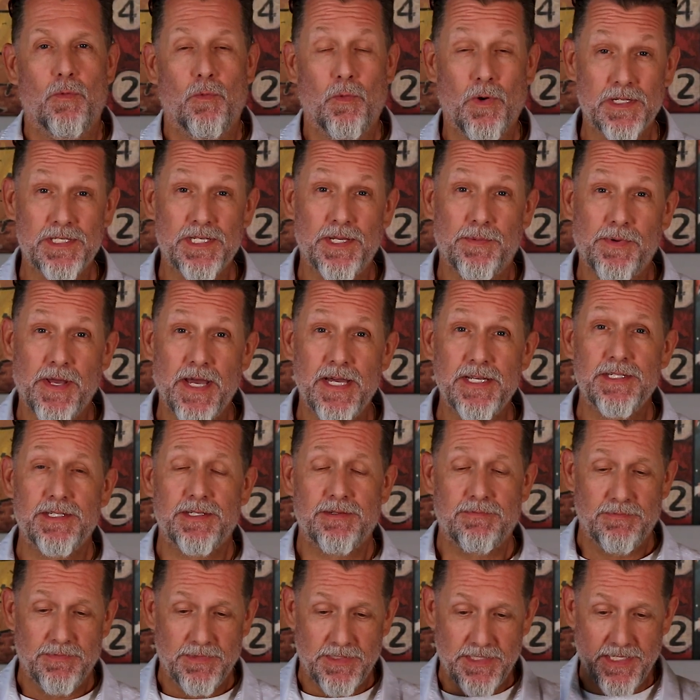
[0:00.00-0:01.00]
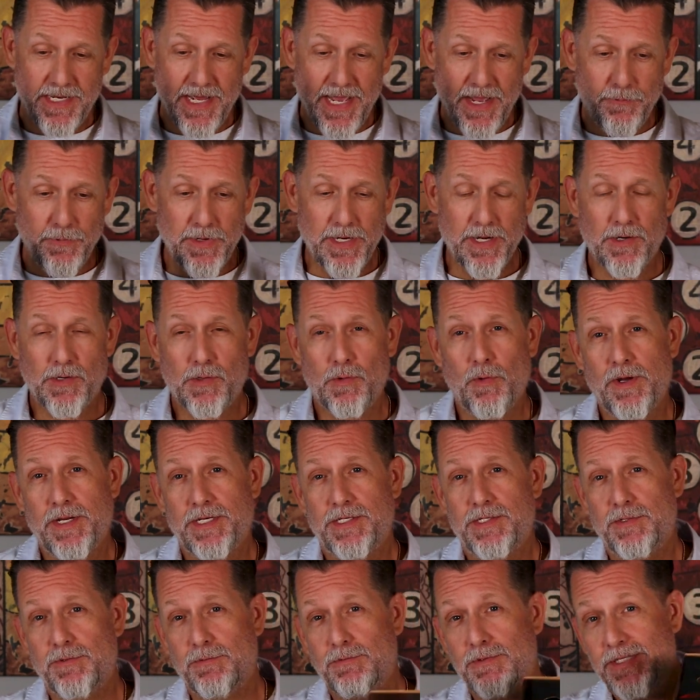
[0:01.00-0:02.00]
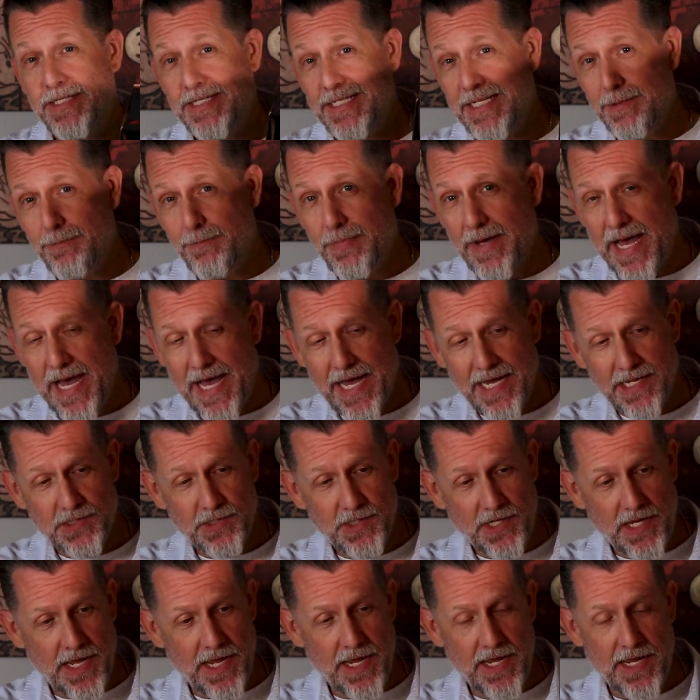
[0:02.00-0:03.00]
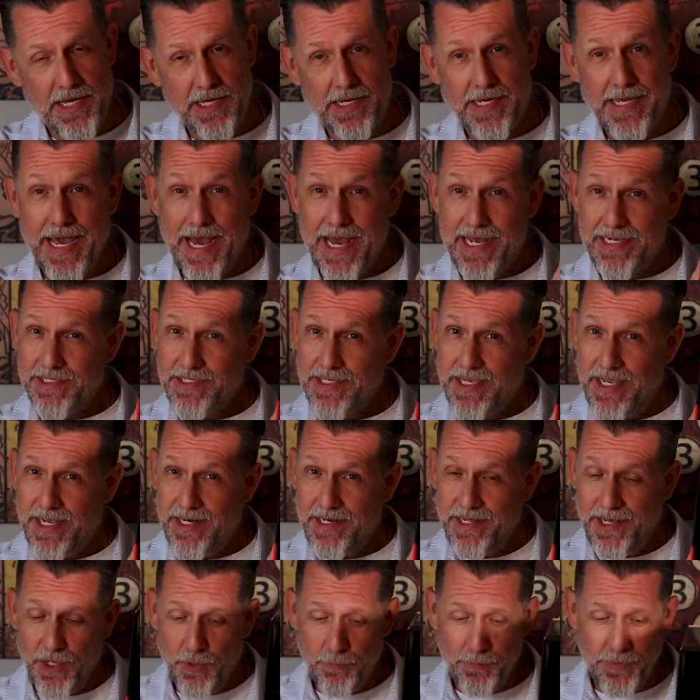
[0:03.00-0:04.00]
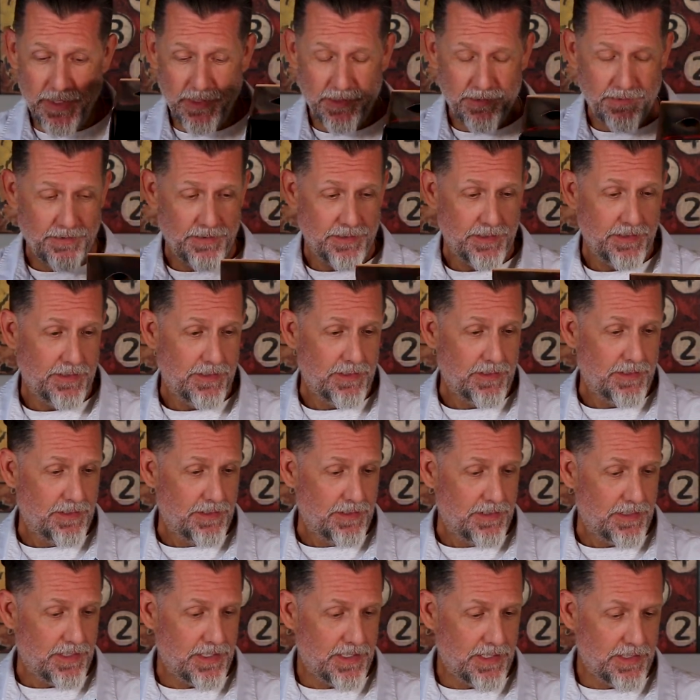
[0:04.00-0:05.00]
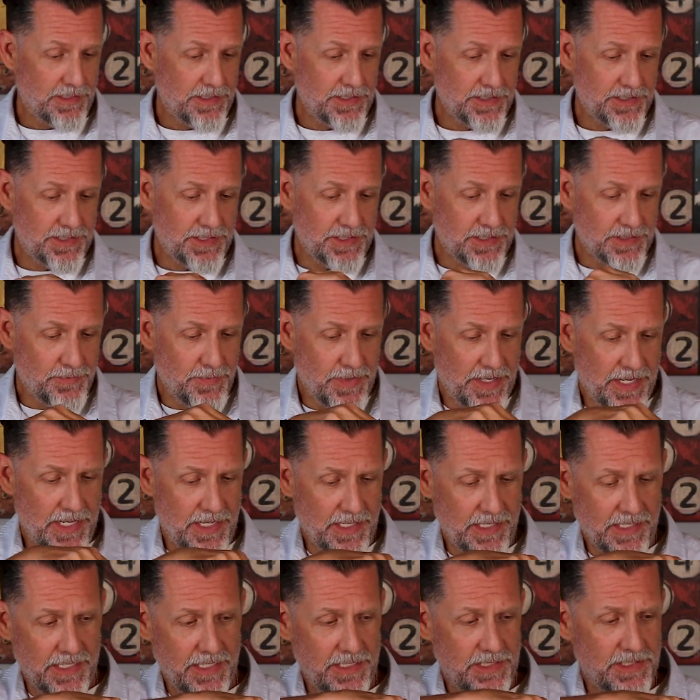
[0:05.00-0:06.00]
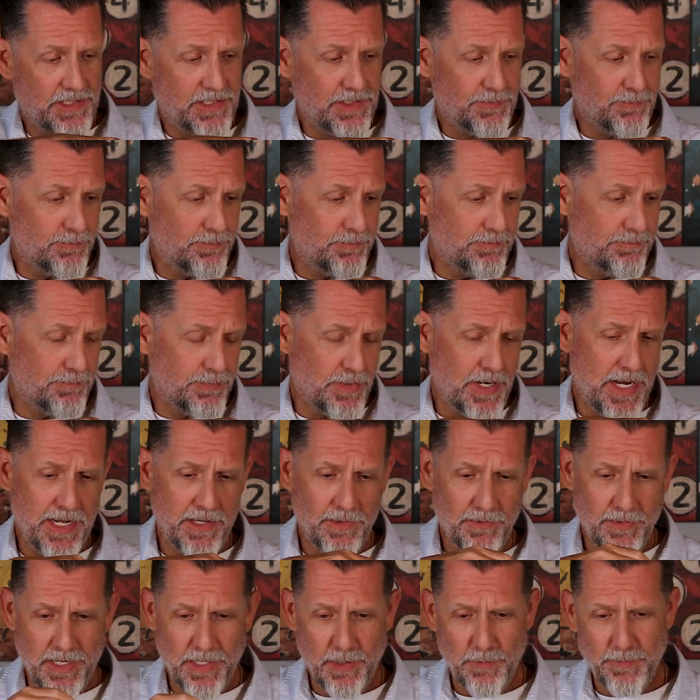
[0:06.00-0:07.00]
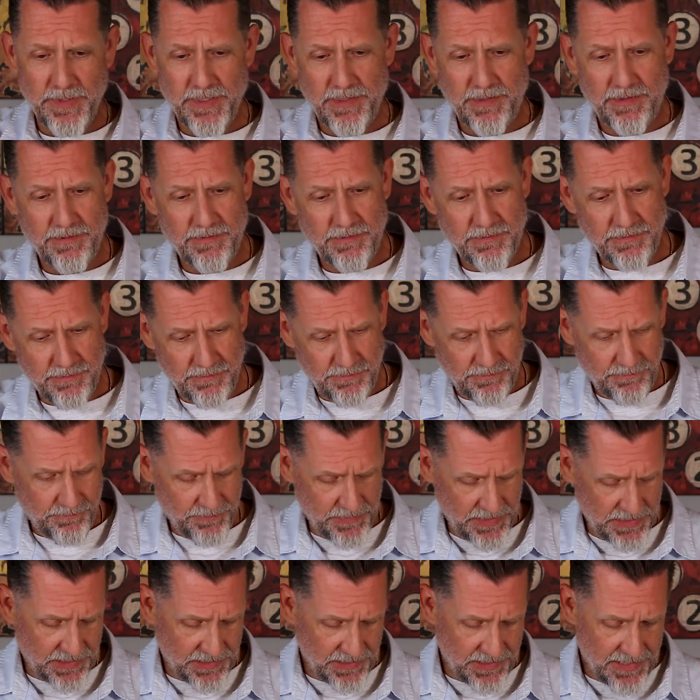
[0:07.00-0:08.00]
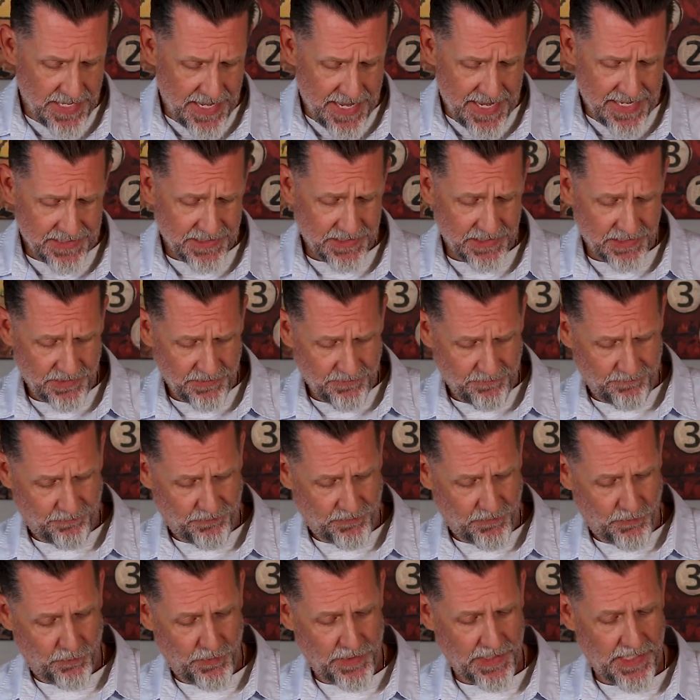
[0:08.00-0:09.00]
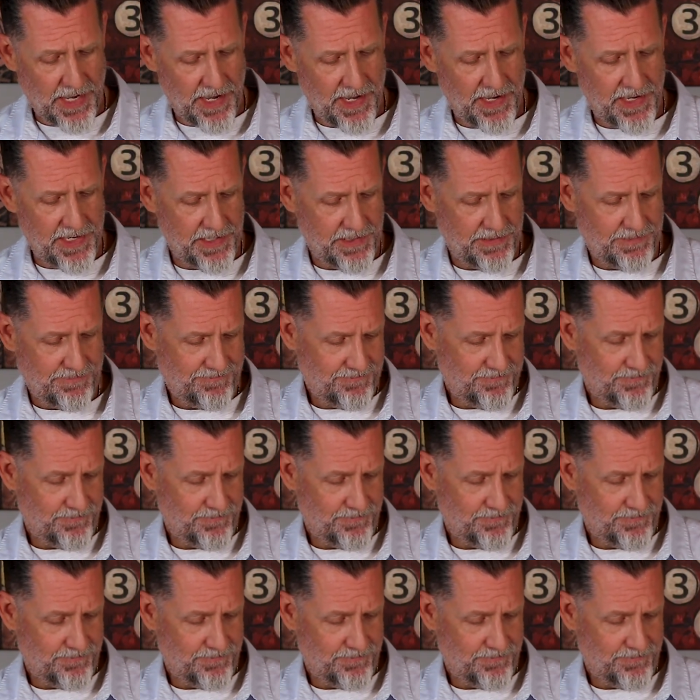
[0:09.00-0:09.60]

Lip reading: What's up, guys? Today we are going to debadge a Cascade helmet. This is my kid's brand new helmet. It's an S. We got it